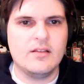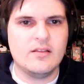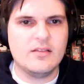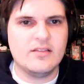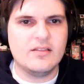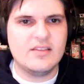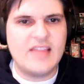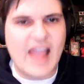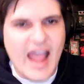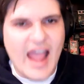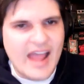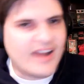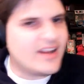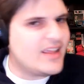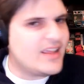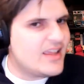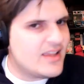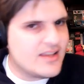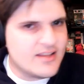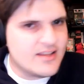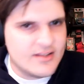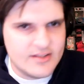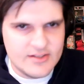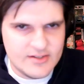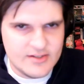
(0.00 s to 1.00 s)
That
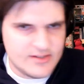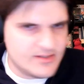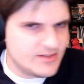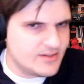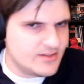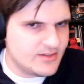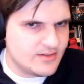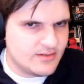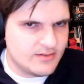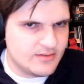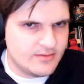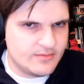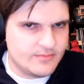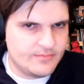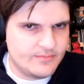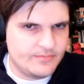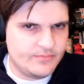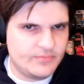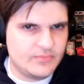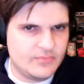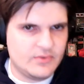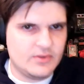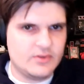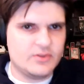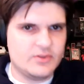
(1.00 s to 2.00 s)
is
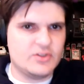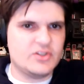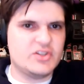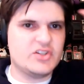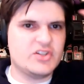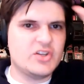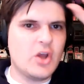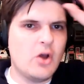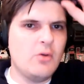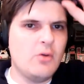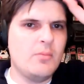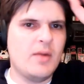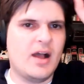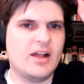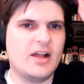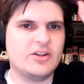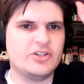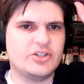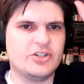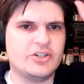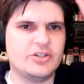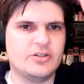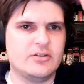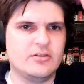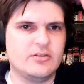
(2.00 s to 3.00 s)
so
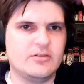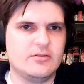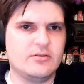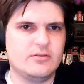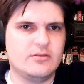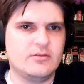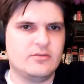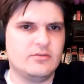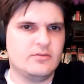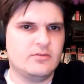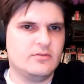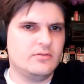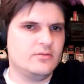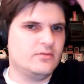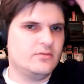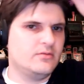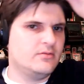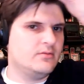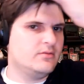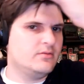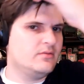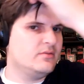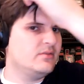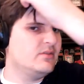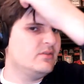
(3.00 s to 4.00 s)
much
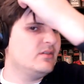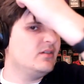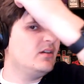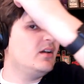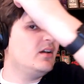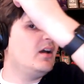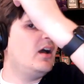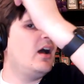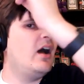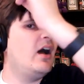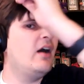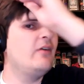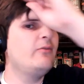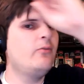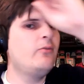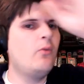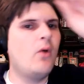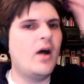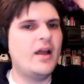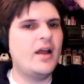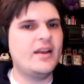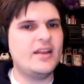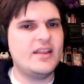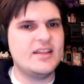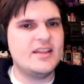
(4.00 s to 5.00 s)
of
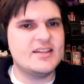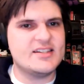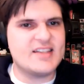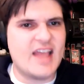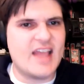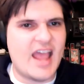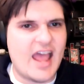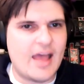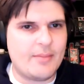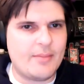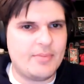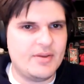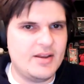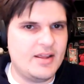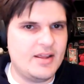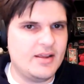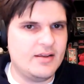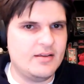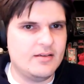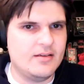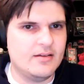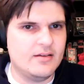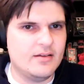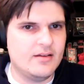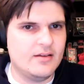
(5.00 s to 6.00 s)
what is happening
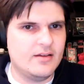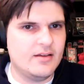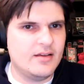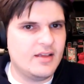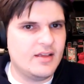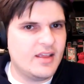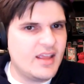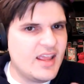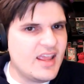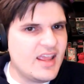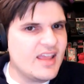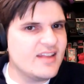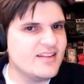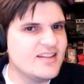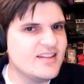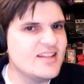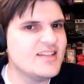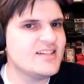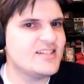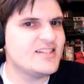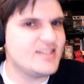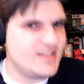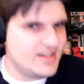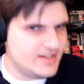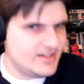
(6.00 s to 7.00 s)
in
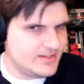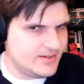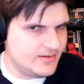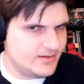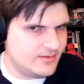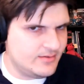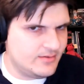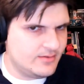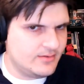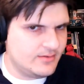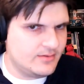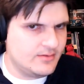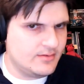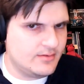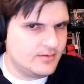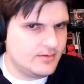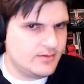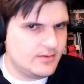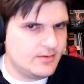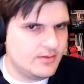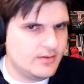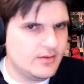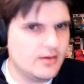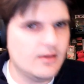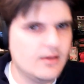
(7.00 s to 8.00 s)
this season.
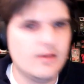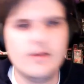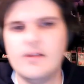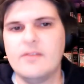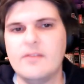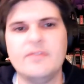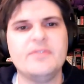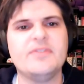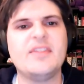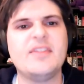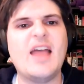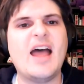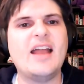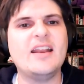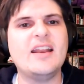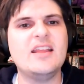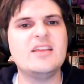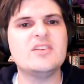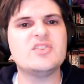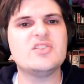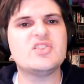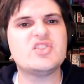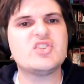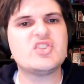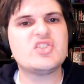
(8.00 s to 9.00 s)
That
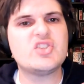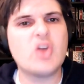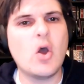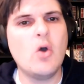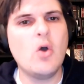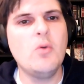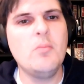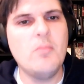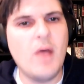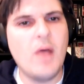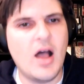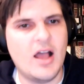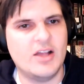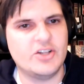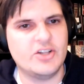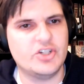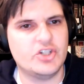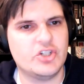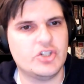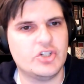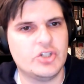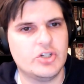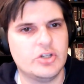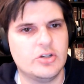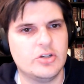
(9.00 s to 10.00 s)
is so
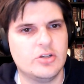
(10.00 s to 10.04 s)
much